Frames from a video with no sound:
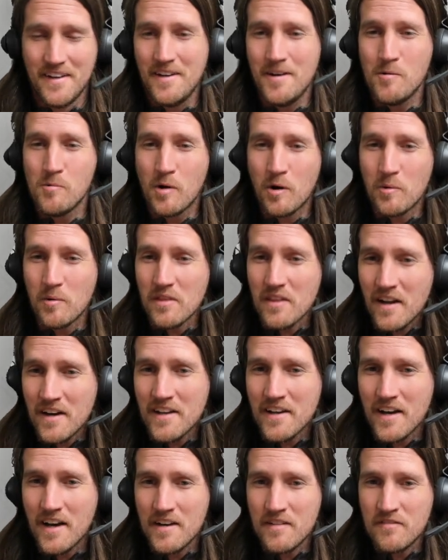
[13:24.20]
work with any
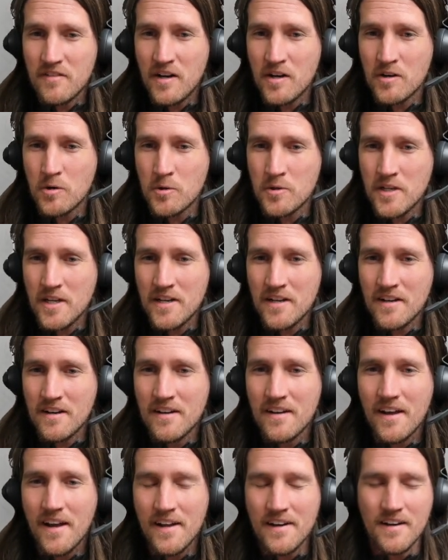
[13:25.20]
kind of Arrow
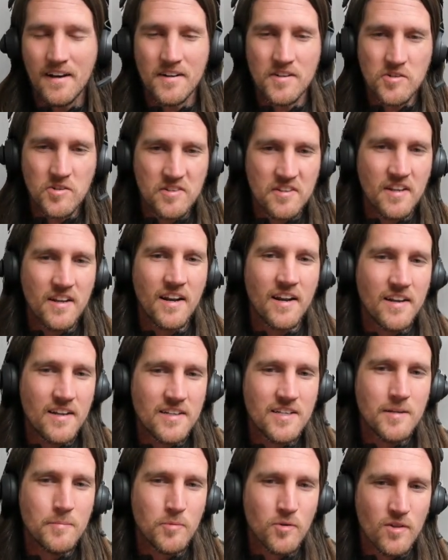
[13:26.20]
data and understand at a
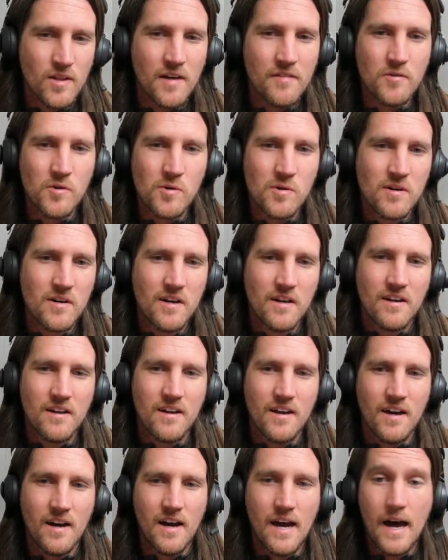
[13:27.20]
deeper level
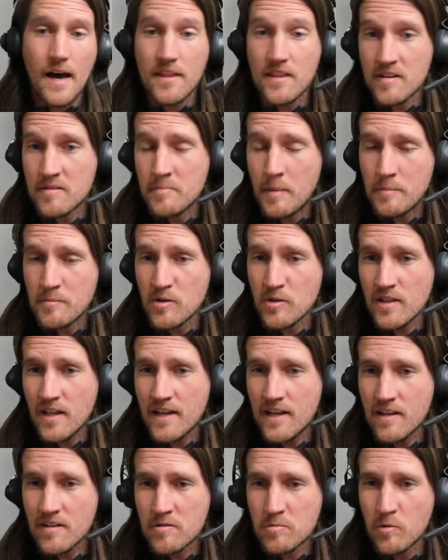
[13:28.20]
how these memory
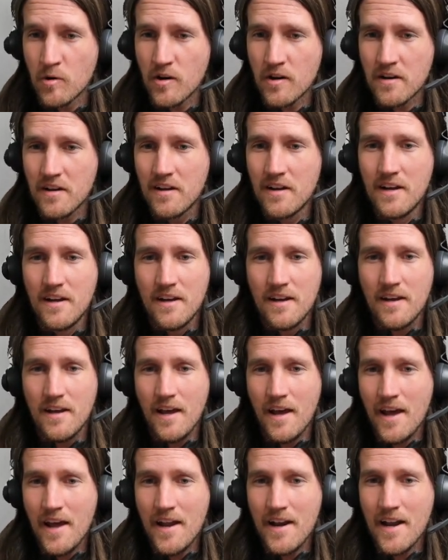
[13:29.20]
layouts work
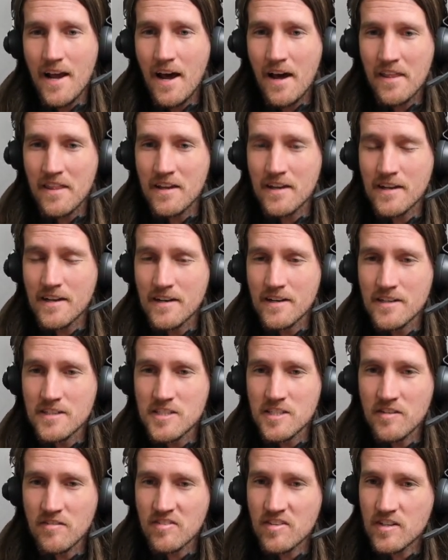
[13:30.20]
and how they can
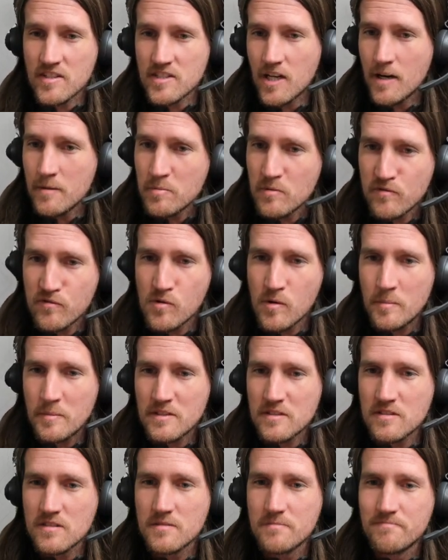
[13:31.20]
achieve such high
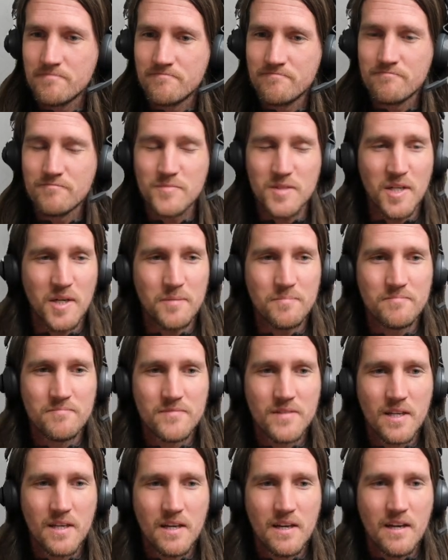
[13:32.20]
performance. So
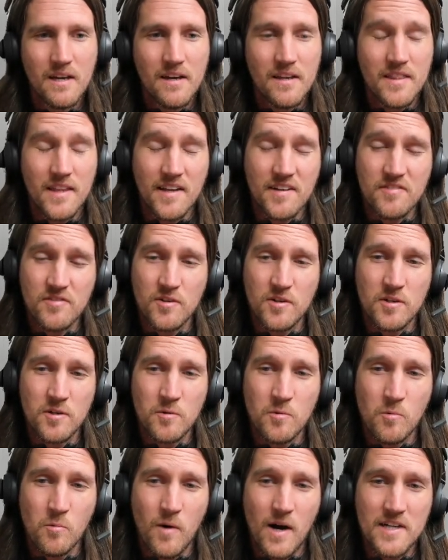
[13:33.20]
thanks for
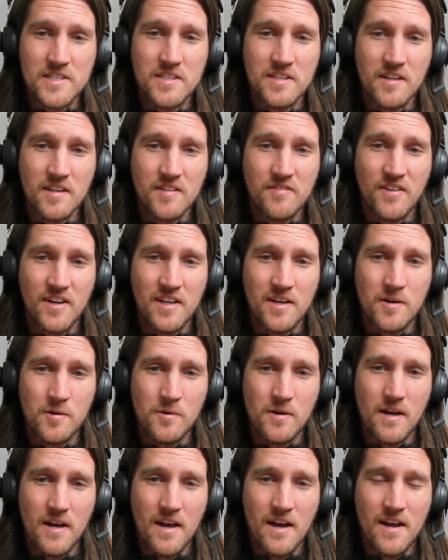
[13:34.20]
watching this
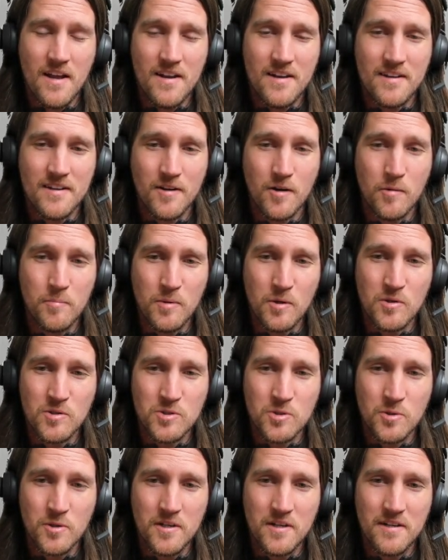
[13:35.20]
video and hope you
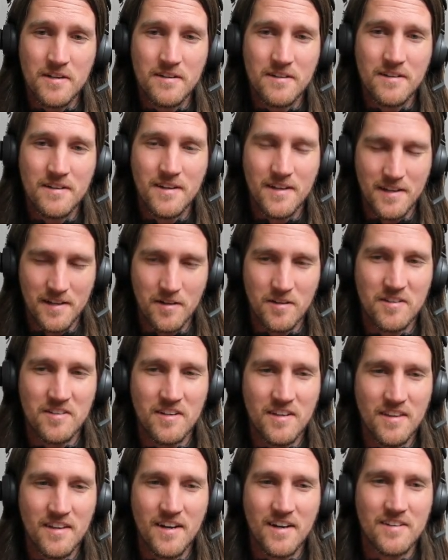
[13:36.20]
enjoyed. I'll see
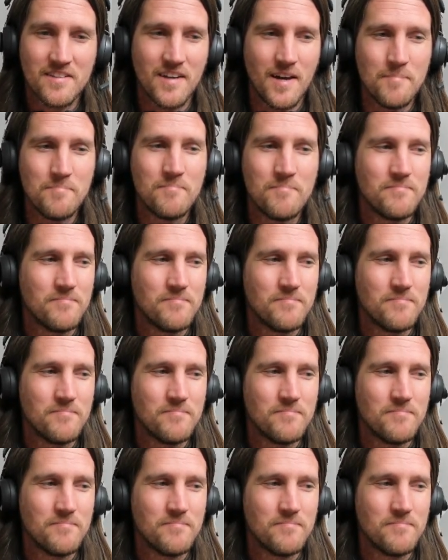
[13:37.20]
you the next time.